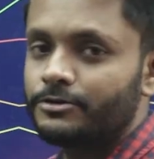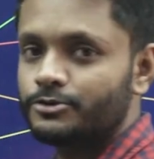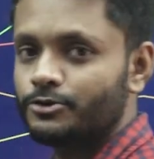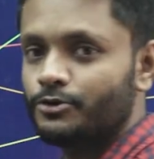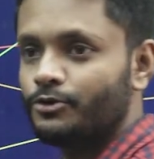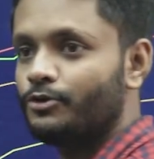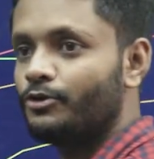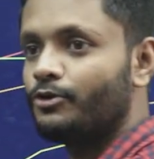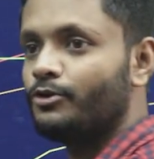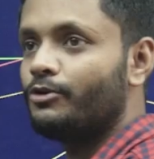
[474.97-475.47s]

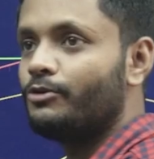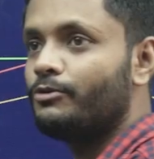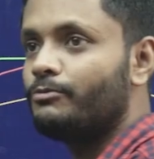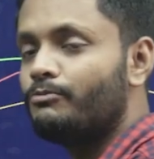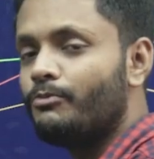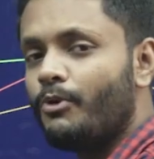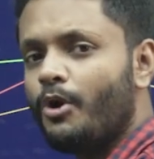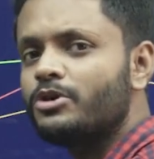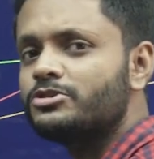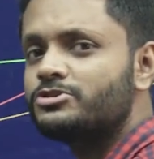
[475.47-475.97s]
So
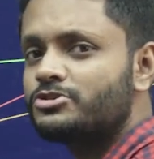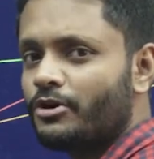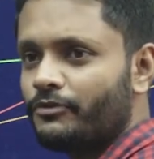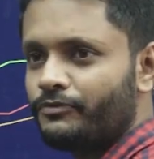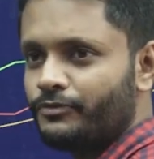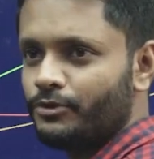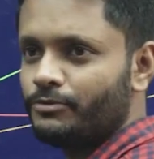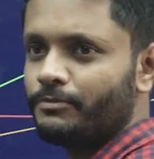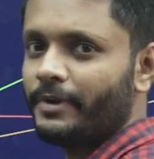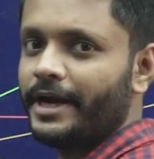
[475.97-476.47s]
most
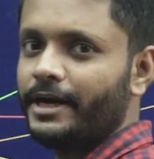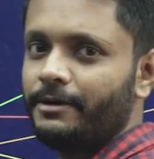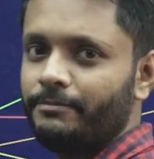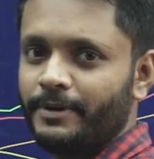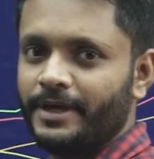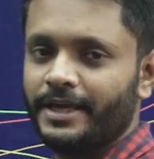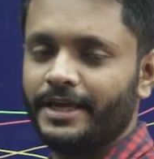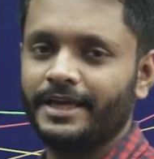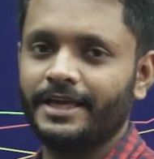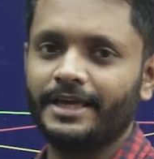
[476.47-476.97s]
of you might
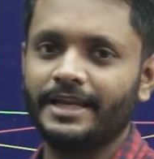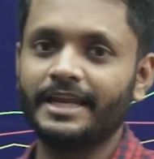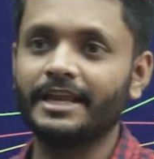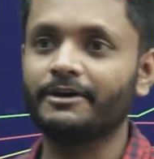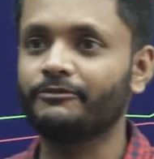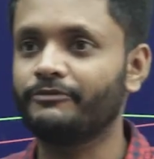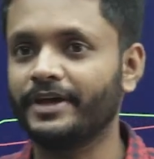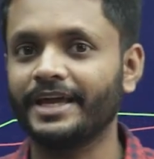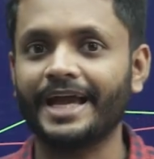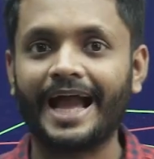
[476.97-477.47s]
be
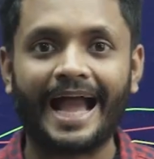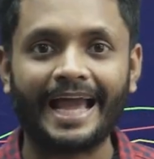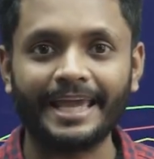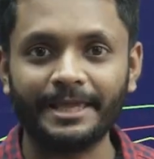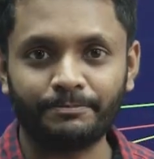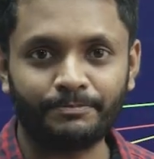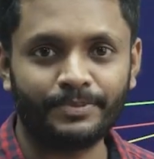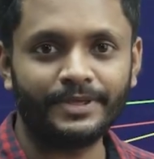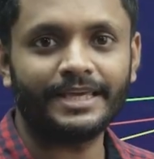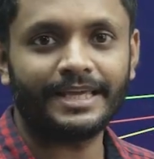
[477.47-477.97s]
loving
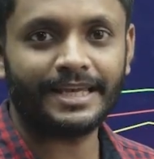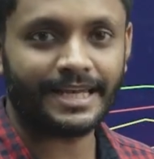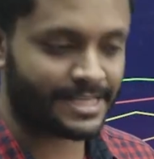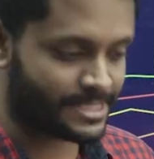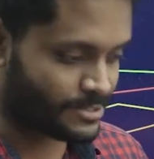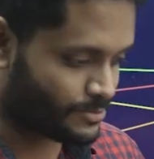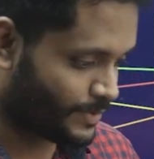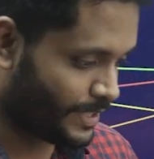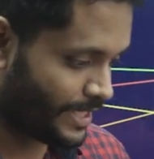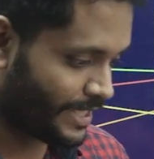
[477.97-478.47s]
IPL
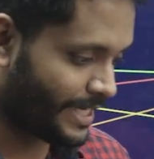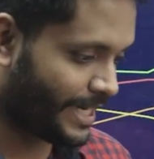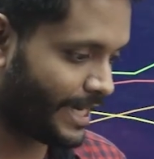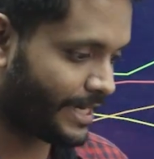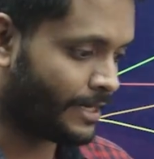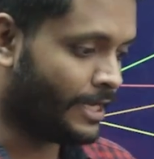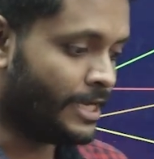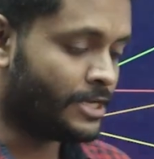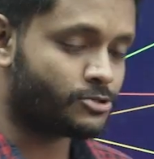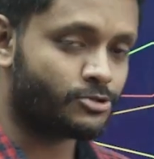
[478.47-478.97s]
as well,
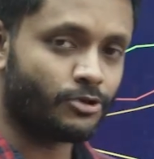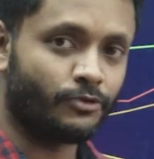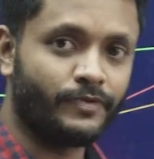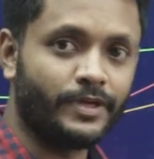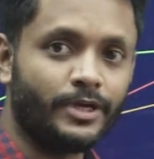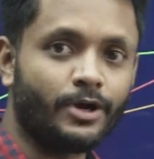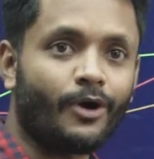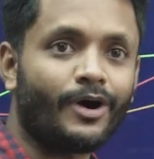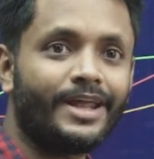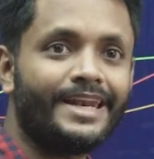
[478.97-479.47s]
correct? So
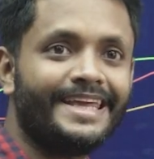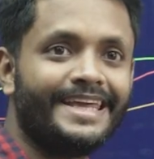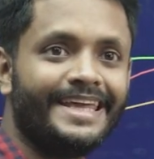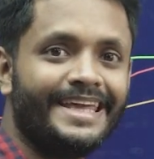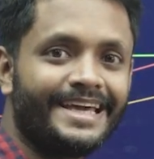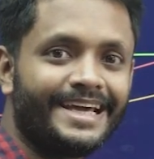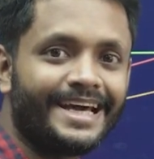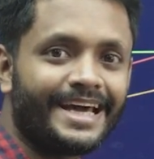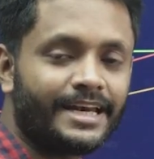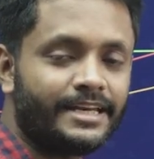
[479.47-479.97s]
we all
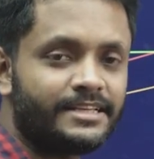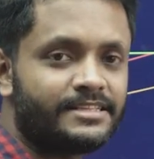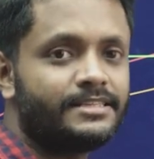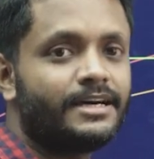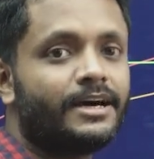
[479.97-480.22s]
eagerly,